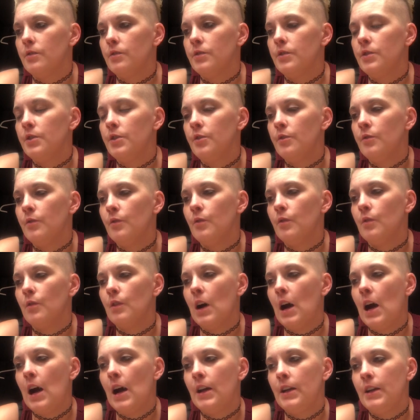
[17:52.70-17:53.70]
Do
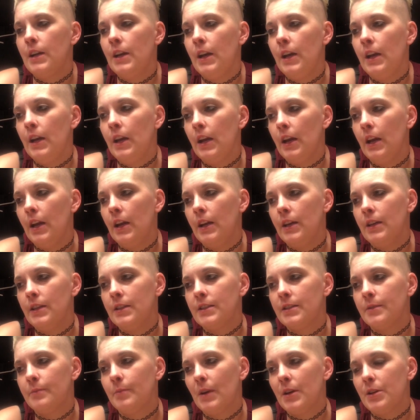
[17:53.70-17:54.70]
I need any
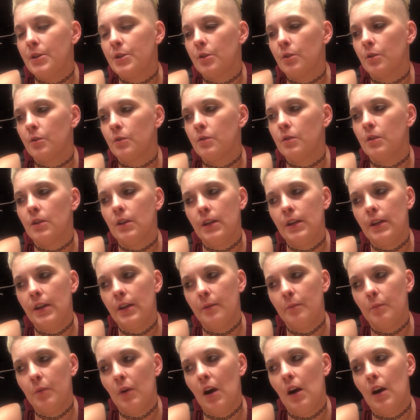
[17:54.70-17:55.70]
special
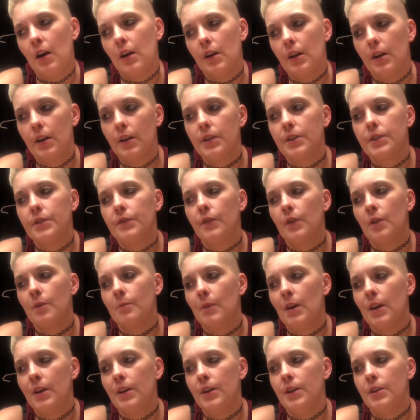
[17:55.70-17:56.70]
cleaning products for
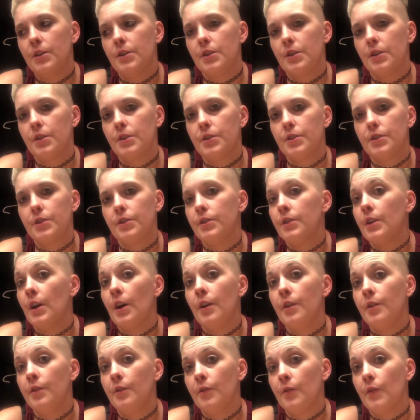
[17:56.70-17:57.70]
my dentures?
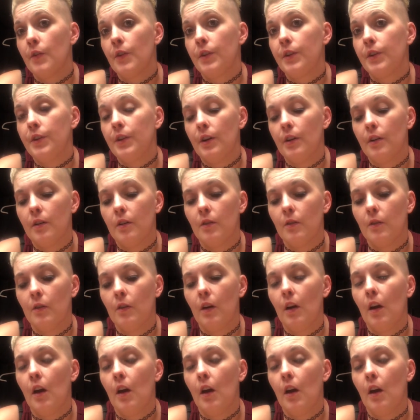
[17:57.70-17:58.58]
No, you really don't.